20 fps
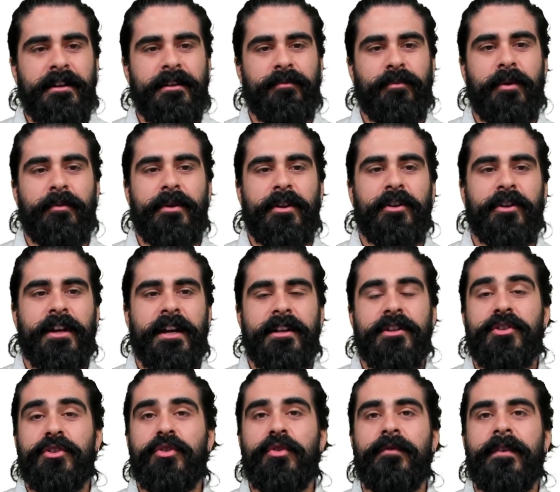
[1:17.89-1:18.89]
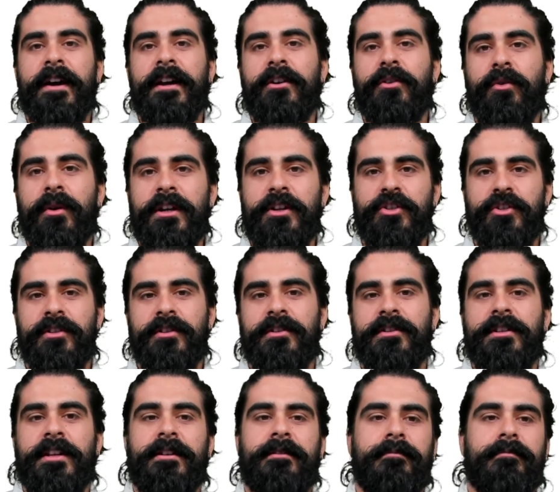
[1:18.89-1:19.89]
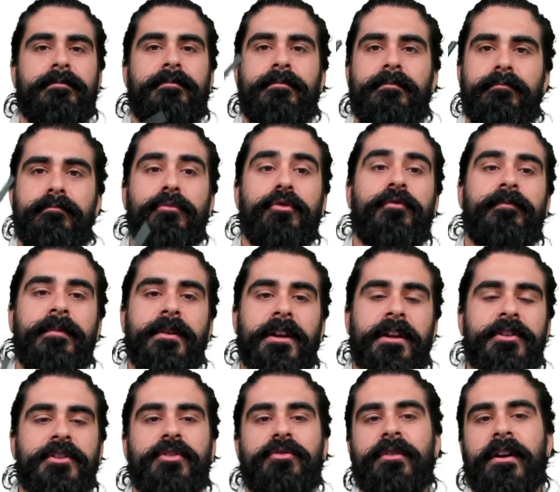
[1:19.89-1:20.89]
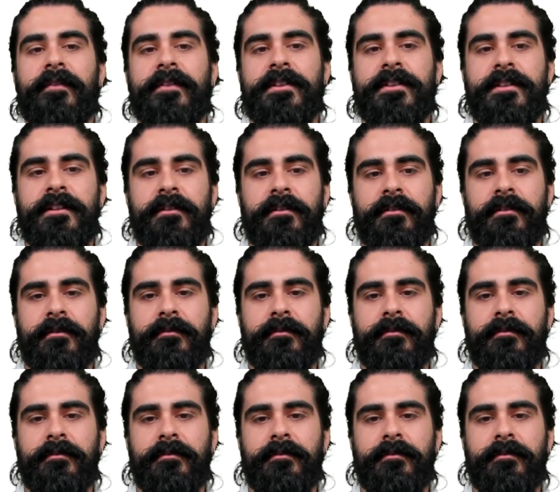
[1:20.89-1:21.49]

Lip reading: when we look at Suvat equations and movement under gravity.